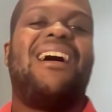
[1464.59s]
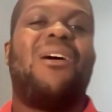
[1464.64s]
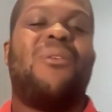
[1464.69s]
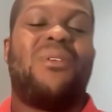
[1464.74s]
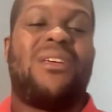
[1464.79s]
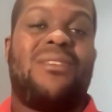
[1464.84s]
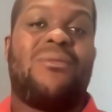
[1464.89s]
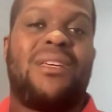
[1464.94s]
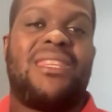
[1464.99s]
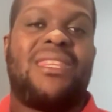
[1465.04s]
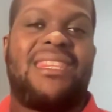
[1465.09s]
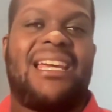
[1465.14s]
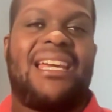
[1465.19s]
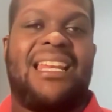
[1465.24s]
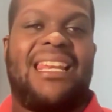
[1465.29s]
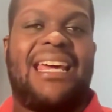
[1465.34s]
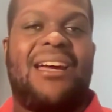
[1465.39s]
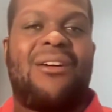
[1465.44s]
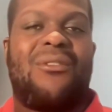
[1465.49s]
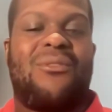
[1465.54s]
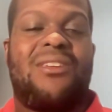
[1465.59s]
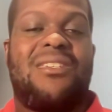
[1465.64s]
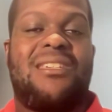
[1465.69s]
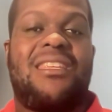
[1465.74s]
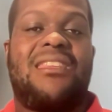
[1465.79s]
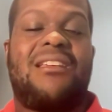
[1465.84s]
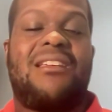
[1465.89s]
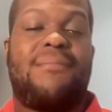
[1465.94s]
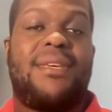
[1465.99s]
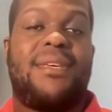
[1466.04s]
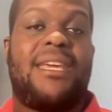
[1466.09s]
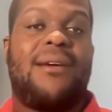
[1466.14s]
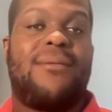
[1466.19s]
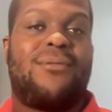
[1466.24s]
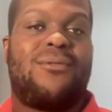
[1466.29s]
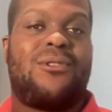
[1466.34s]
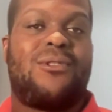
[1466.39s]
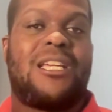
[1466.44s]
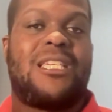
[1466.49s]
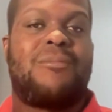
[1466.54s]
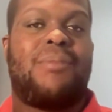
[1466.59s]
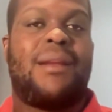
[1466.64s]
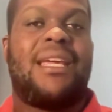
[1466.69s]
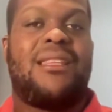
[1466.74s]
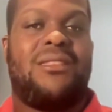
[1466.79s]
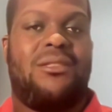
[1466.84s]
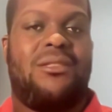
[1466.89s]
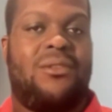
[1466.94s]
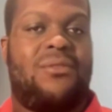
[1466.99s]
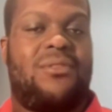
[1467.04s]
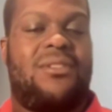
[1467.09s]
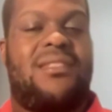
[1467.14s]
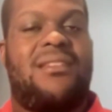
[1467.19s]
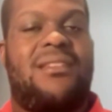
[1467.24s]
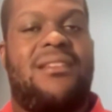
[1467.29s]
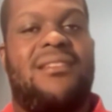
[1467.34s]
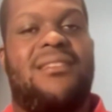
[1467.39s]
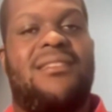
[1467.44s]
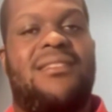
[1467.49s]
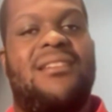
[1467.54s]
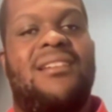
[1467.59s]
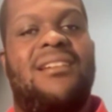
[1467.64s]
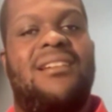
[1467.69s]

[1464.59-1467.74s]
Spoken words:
with their language, and then be able to explain those things